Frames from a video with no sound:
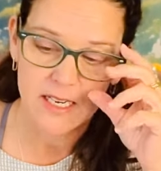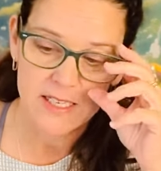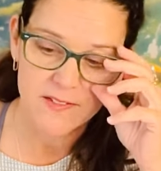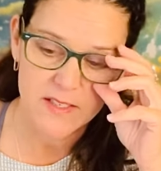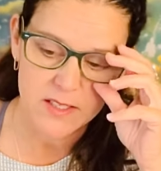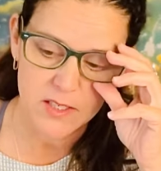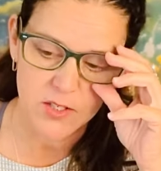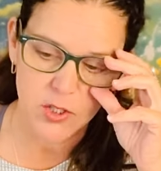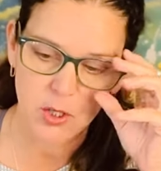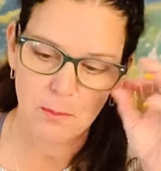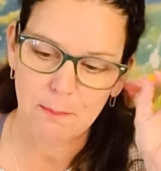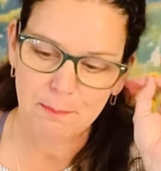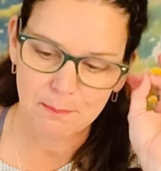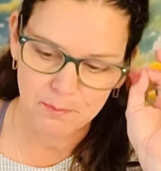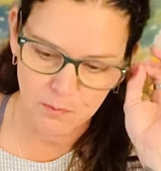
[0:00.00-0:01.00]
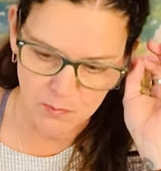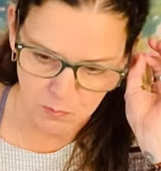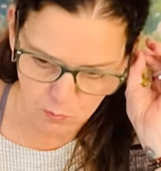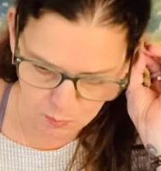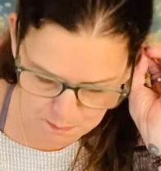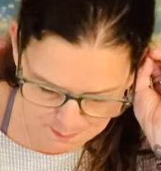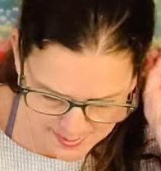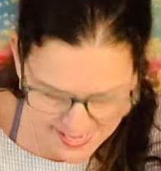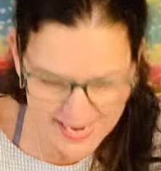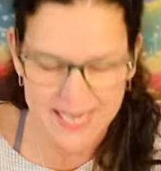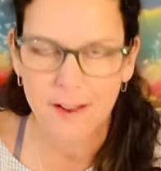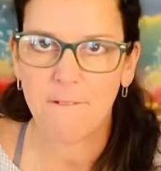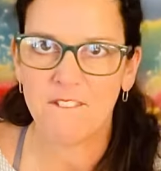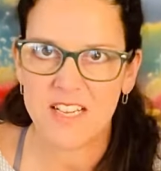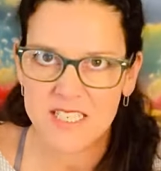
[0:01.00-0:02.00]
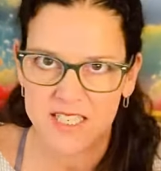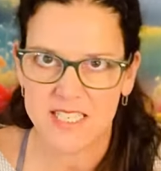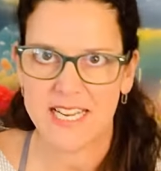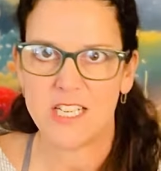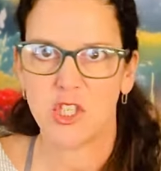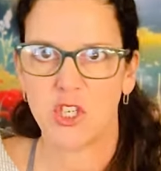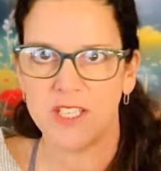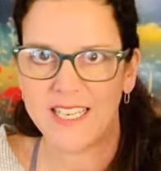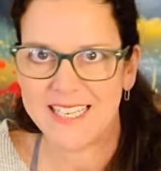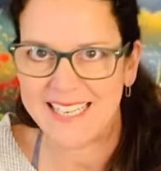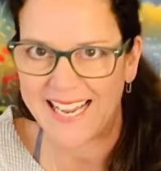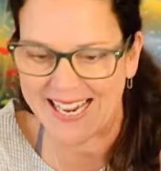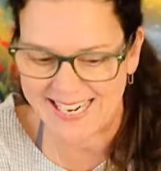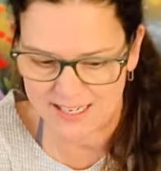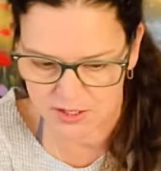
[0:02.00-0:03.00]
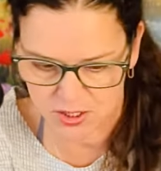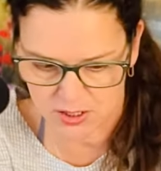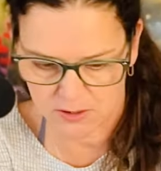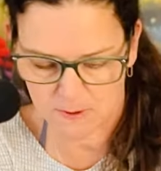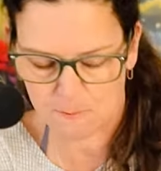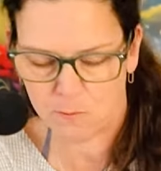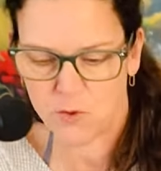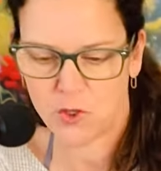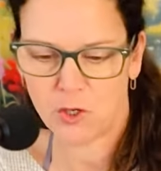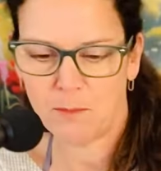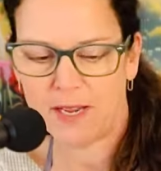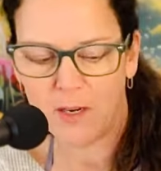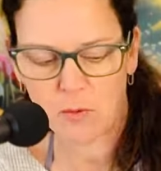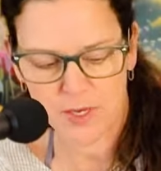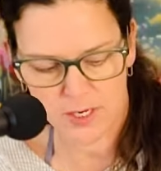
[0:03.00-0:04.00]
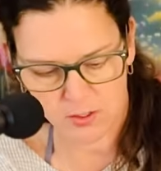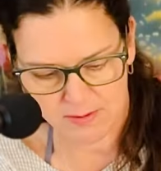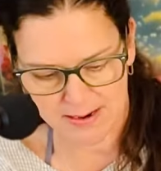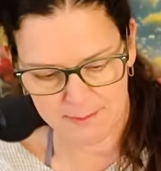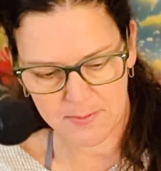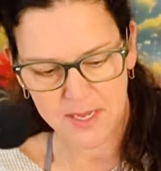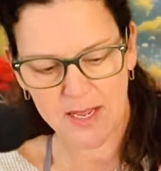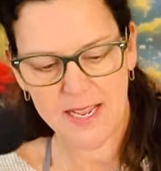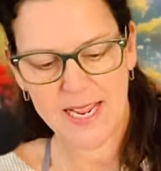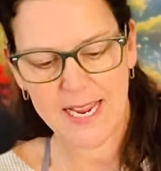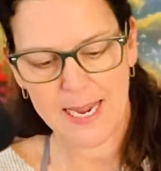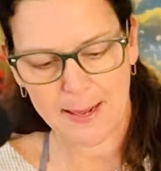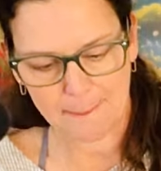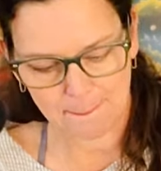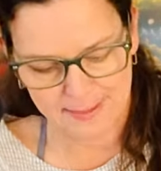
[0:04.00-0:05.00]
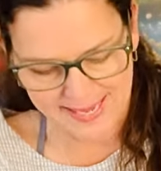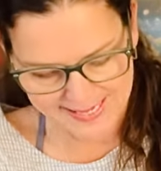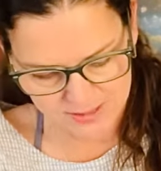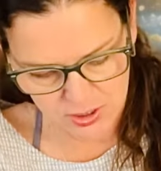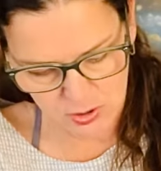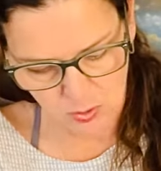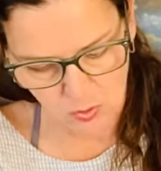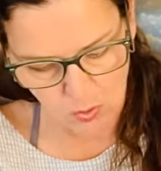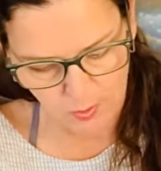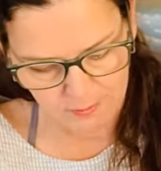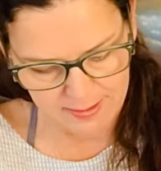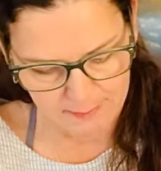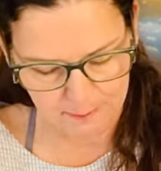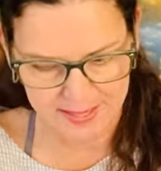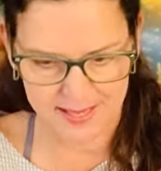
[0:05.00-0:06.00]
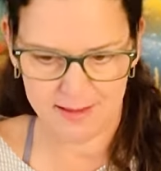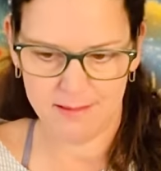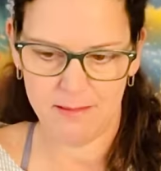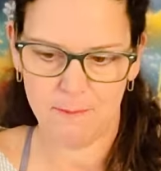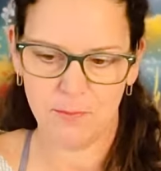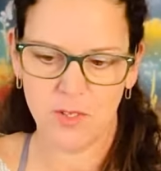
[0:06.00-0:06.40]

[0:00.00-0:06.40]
This is your manifestation enhancer. So you might want to grab a pencil or a pen.